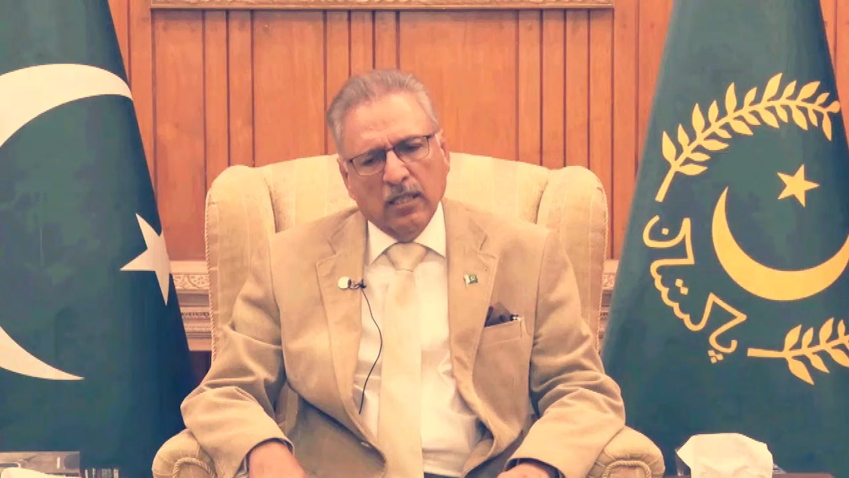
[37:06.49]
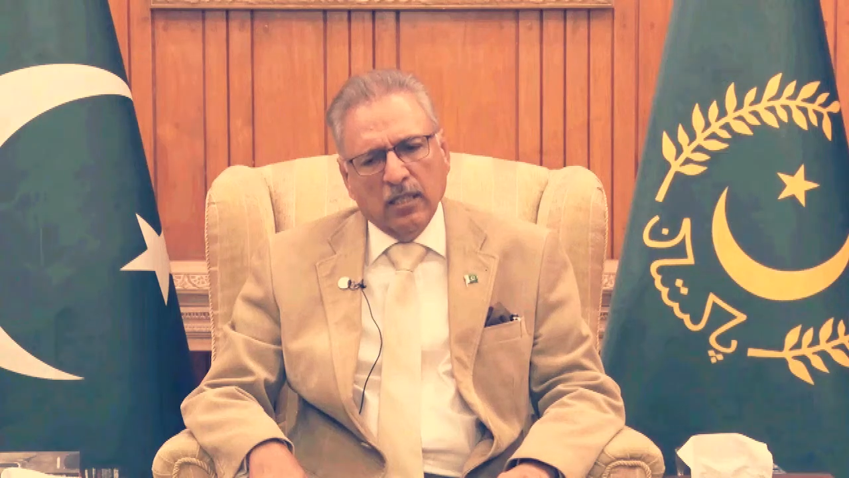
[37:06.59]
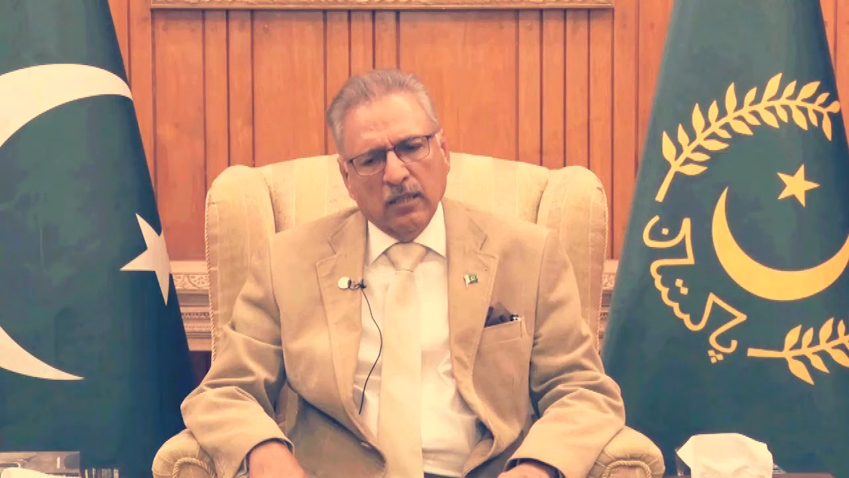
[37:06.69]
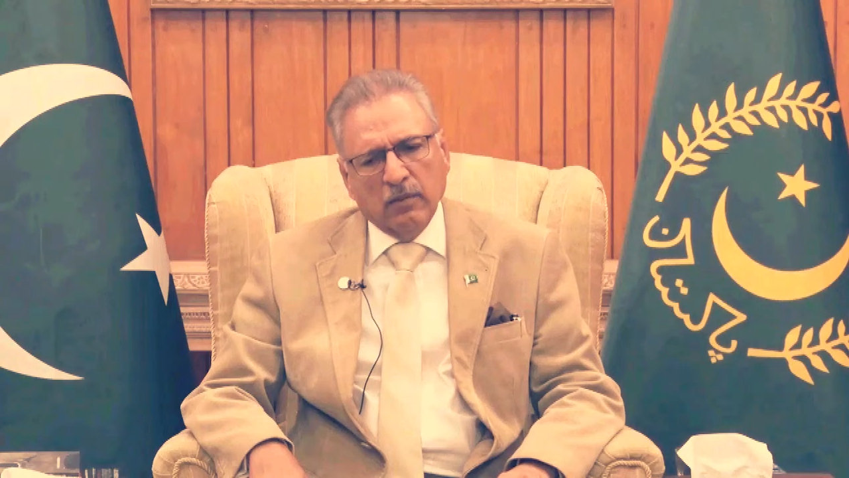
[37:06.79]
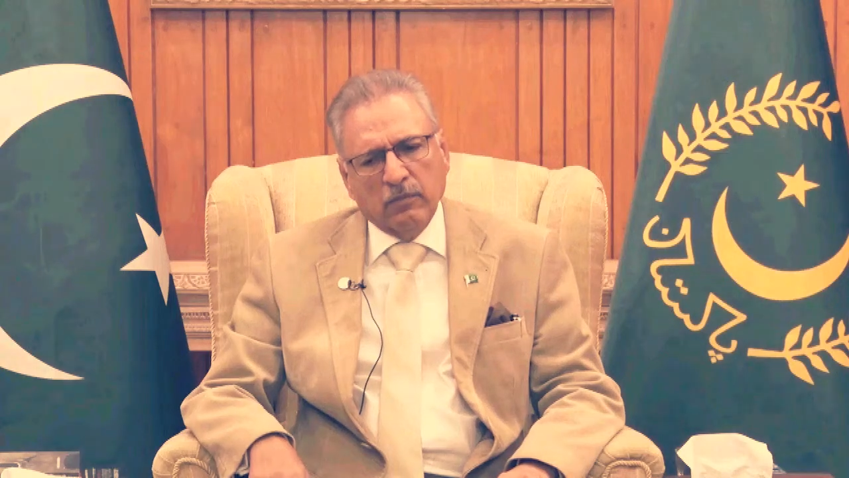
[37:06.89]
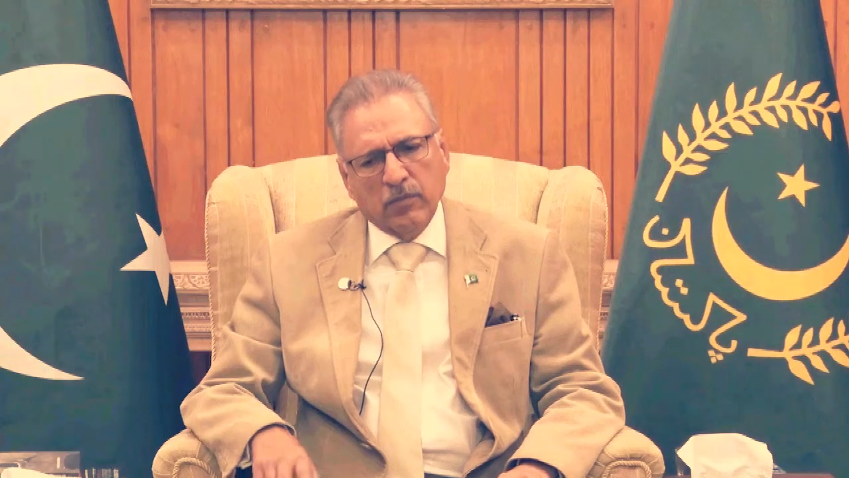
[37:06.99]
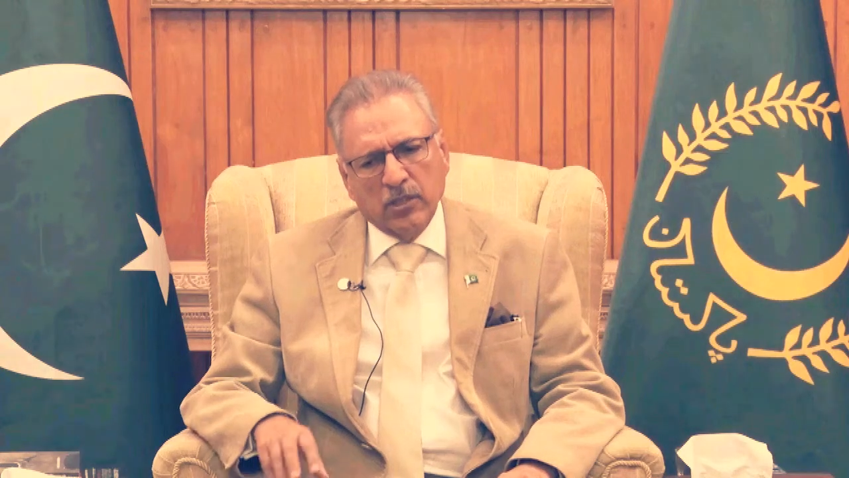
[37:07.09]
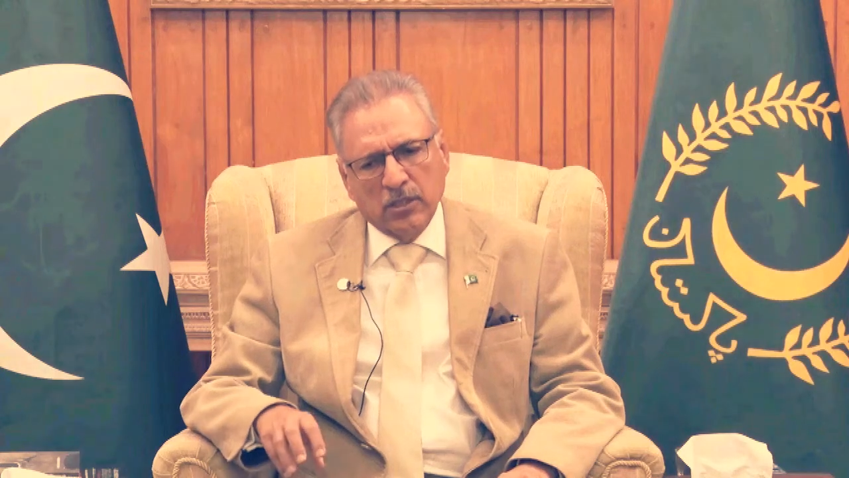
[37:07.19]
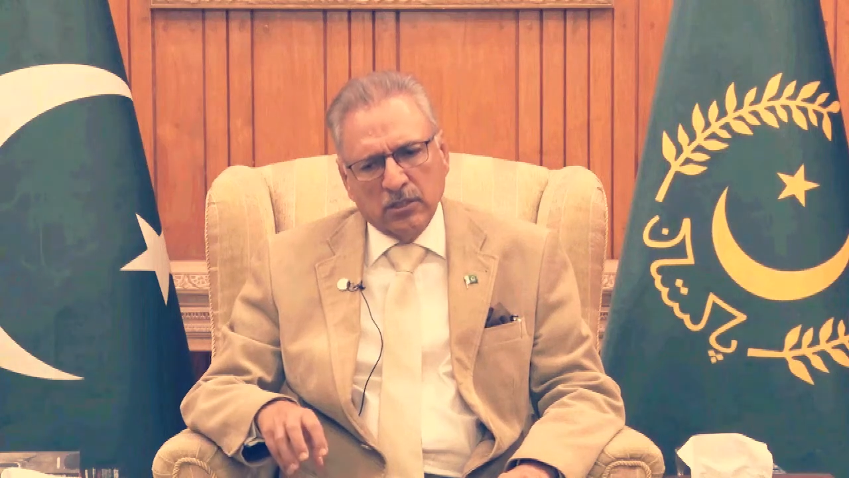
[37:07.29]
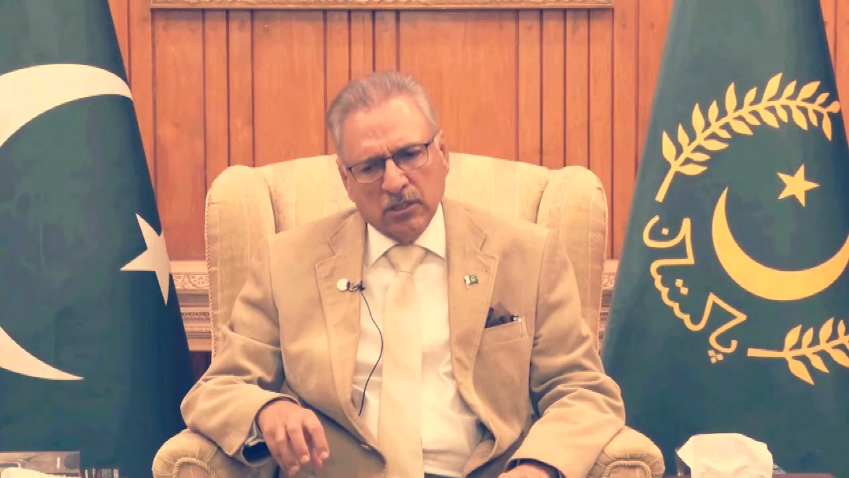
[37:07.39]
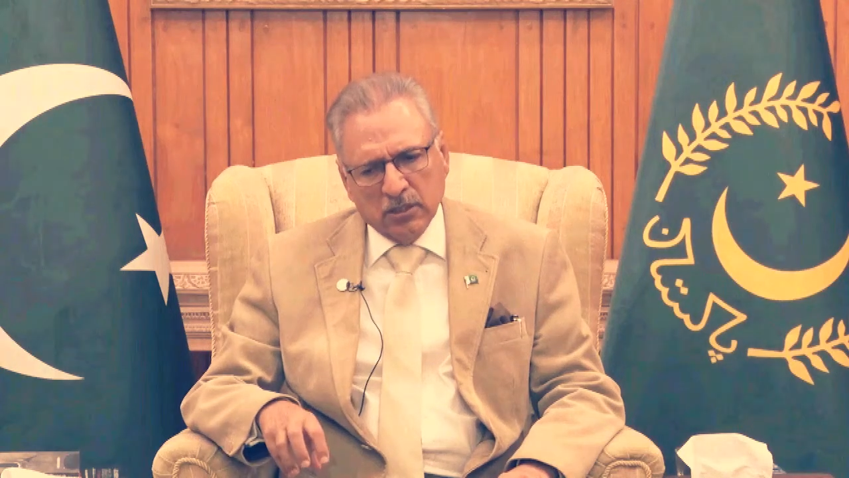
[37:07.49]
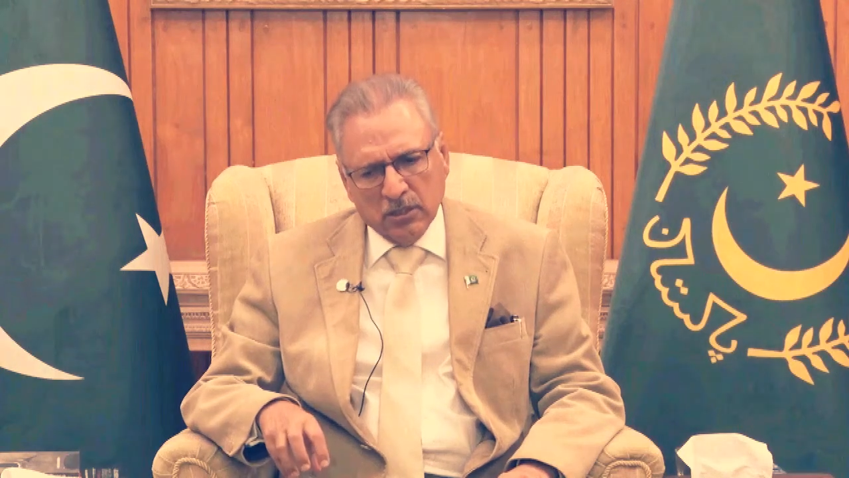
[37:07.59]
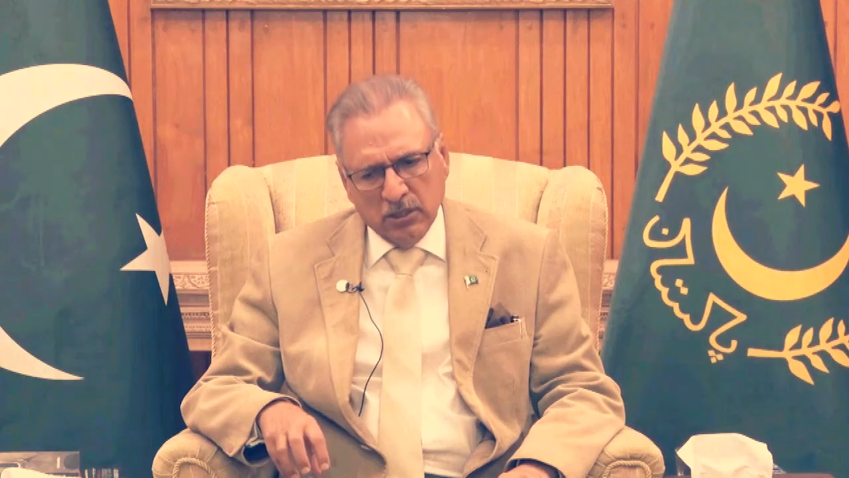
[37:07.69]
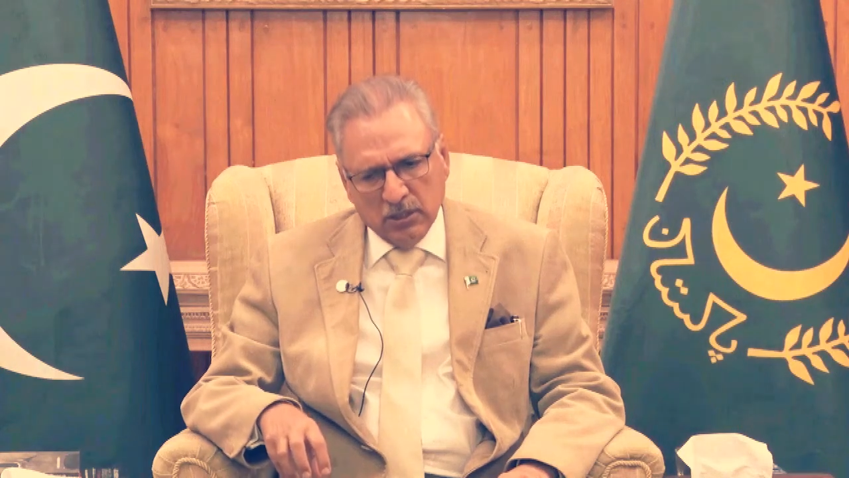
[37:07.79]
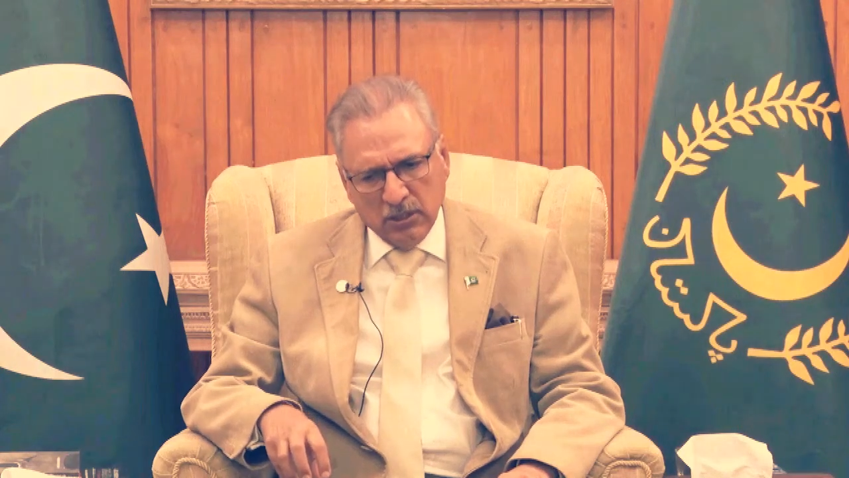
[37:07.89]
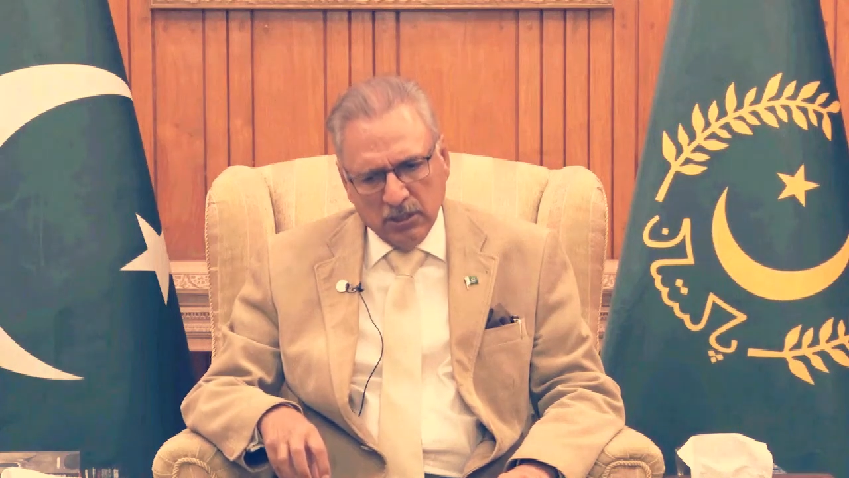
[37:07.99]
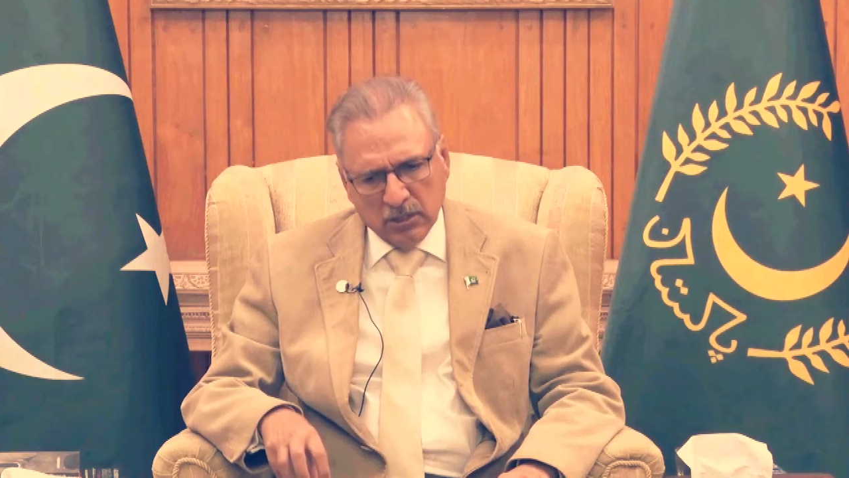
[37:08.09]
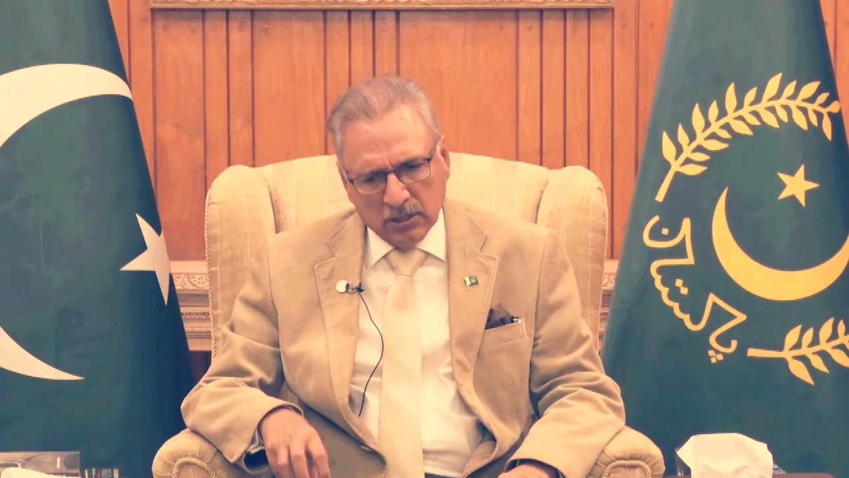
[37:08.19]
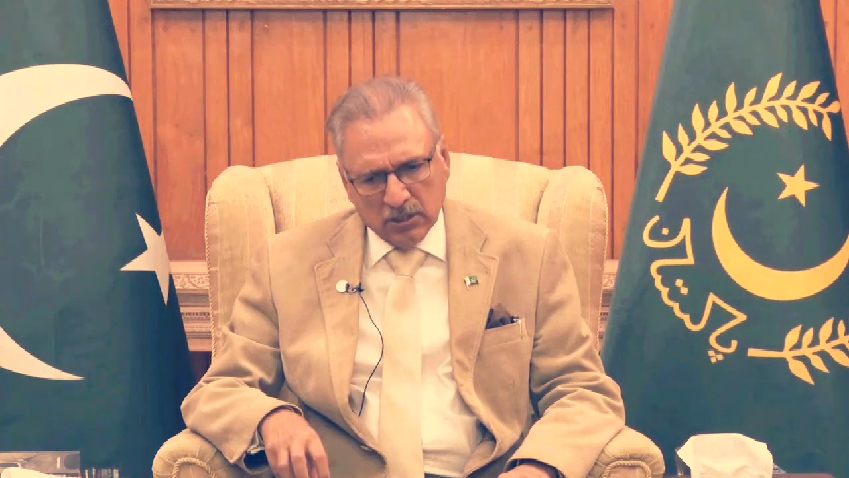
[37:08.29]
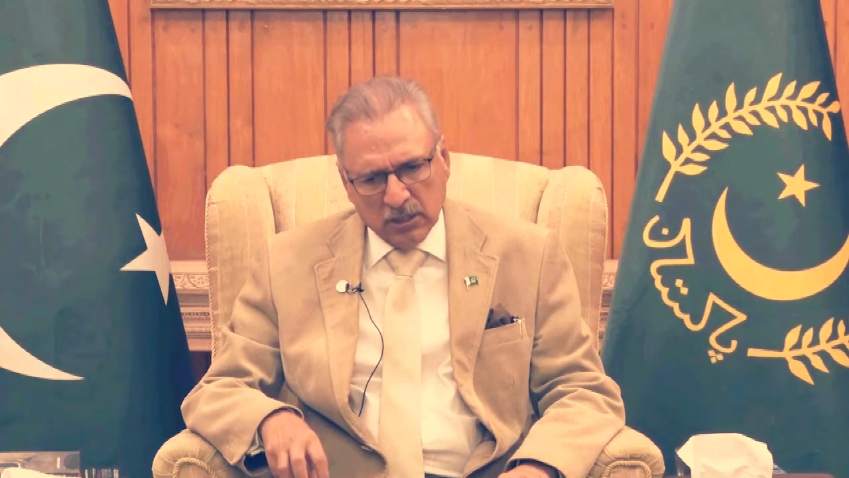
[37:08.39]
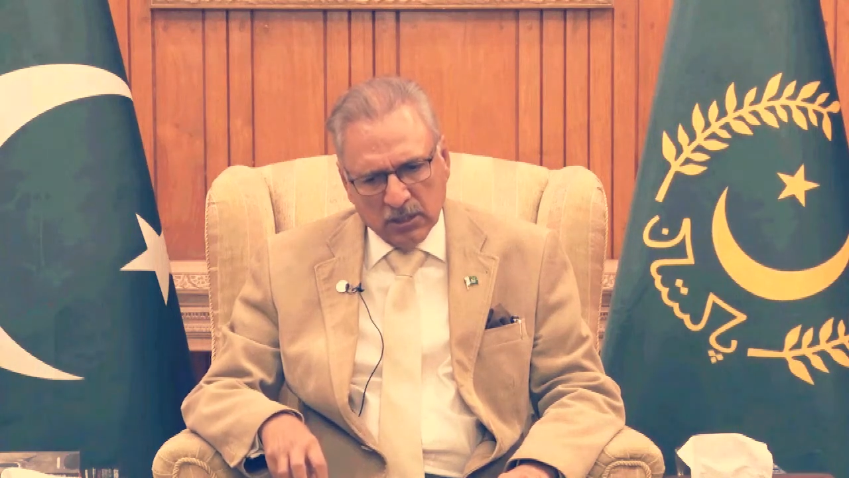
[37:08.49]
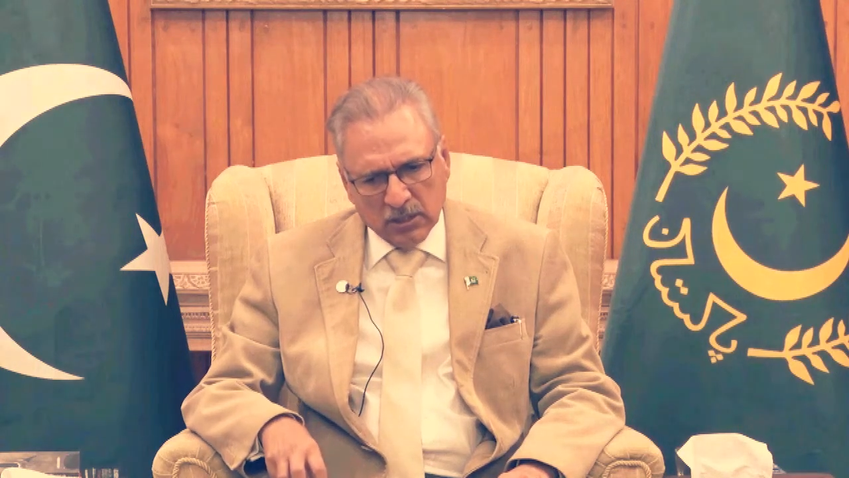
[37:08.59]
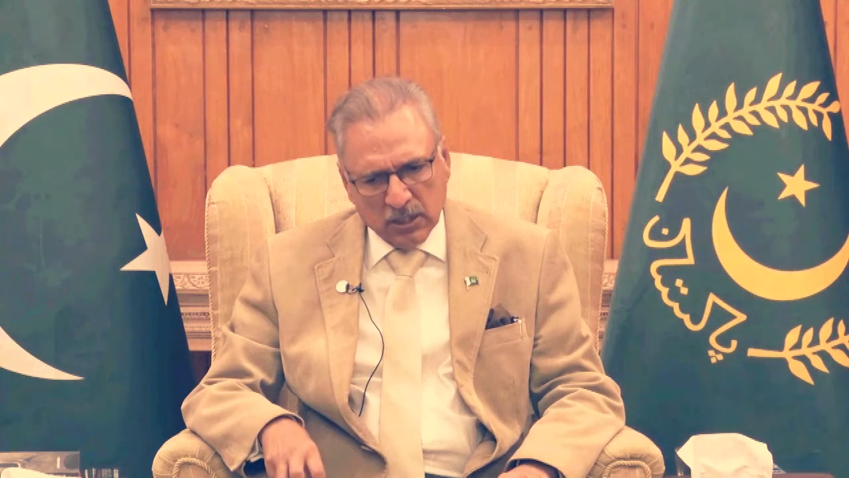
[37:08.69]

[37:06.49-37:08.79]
these